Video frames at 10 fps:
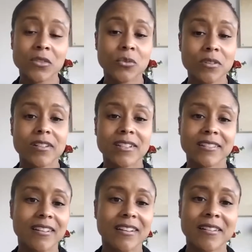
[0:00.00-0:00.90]
the story.
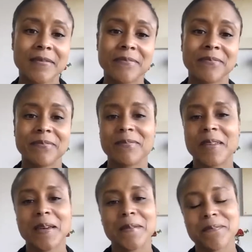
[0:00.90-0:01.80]

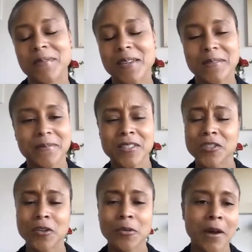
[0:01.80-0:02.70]
Yeah,
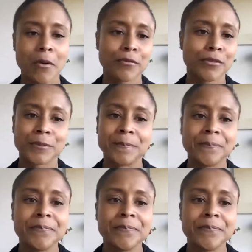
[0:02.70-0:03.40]
so powerful.